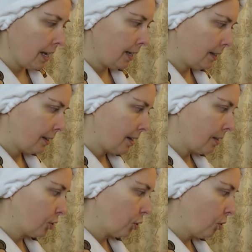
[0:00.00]
it
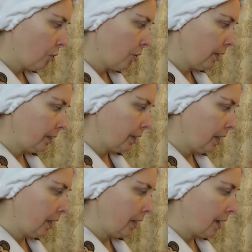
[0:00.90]
says koi
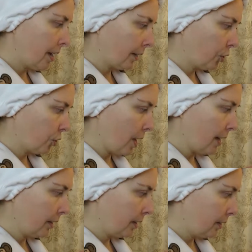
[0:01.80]
seed
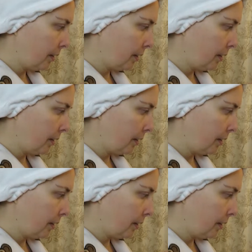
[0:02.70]
extract,